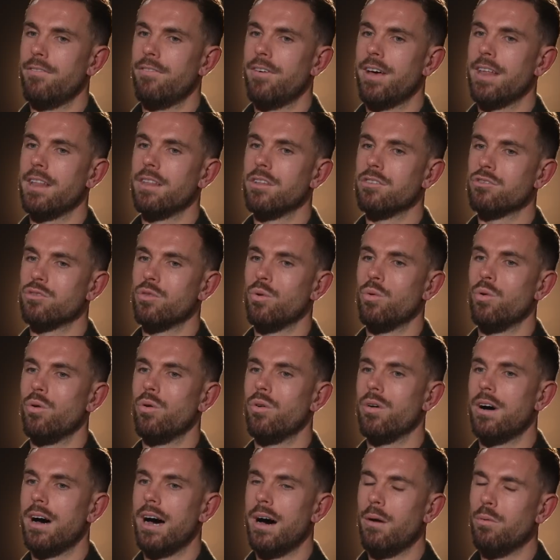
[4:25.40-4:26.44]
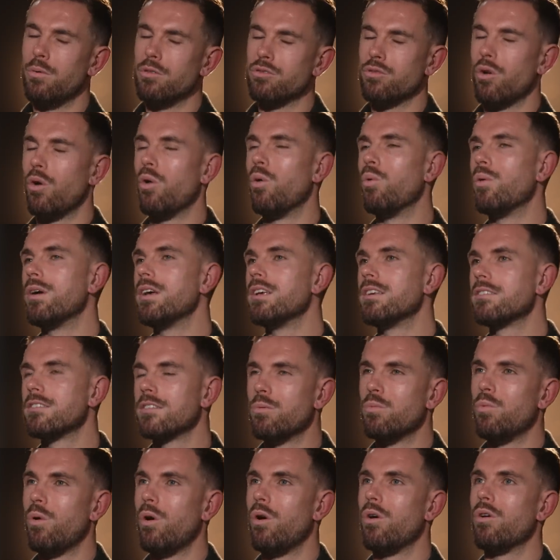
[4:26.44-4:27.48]
felt as though I was always
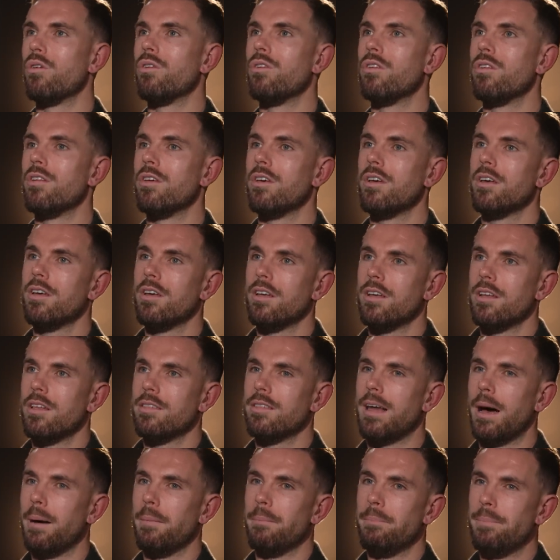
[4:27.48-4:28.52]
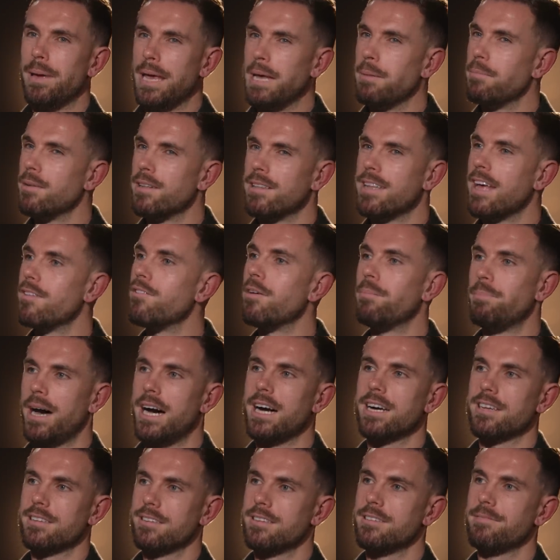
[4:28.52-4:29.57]
the one that people never
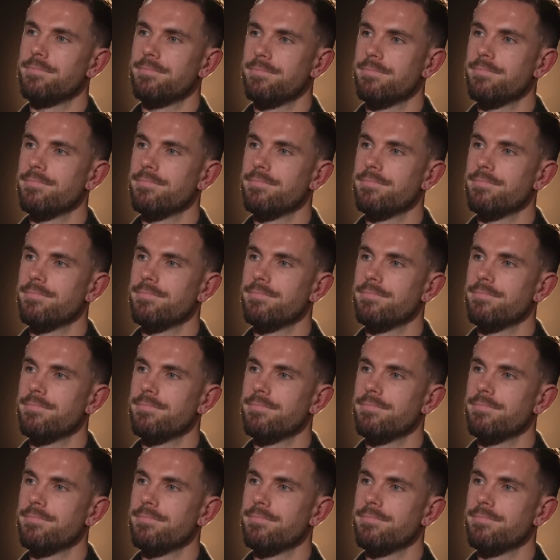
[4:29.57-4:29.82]
backed.